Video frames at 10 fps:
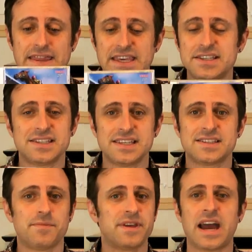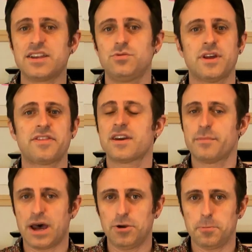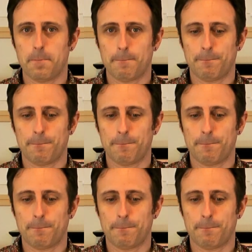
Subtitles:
This is something I knew nothing about.